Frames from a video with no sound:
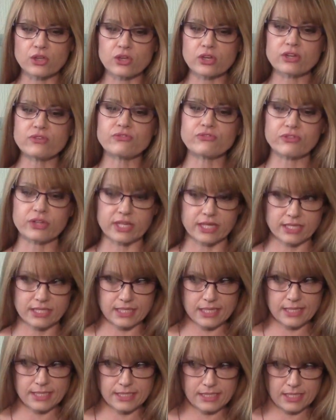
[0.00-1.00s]

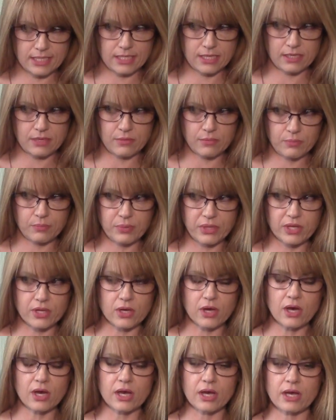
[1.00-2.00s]
conflicted,
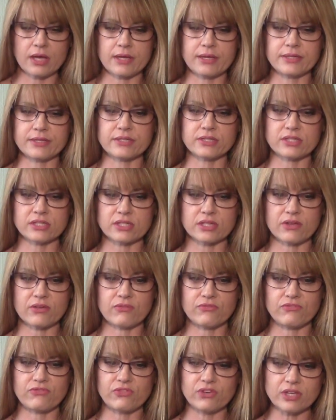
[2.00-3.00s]
because
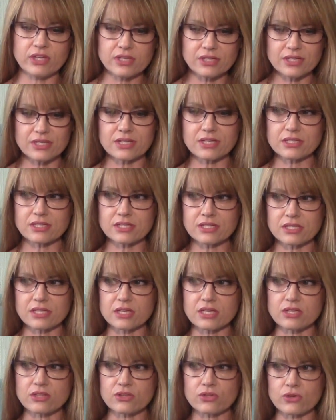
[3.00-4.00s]
Venus
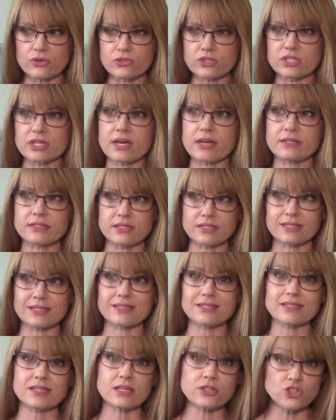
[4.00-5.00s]
in those signs is
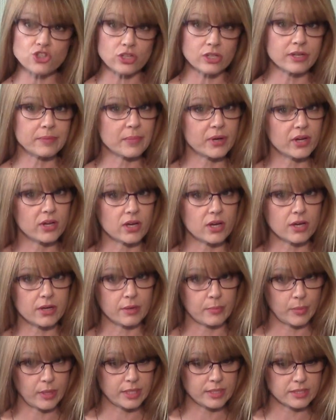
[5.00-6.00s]
essentially
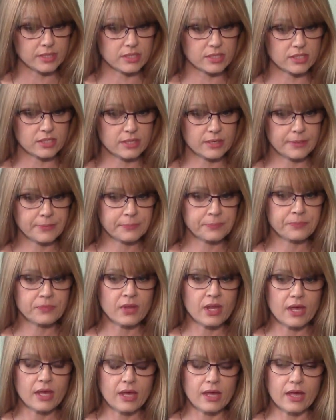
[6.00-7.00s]
monogamous.
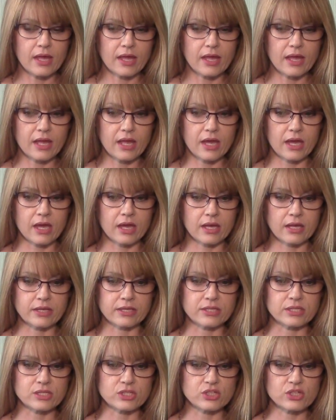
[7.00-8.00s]

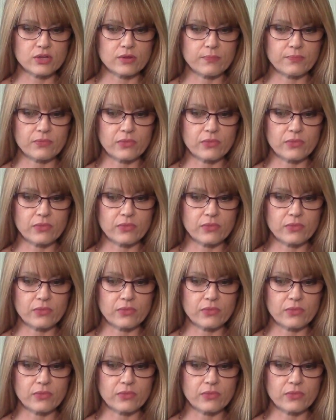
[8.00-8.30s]
And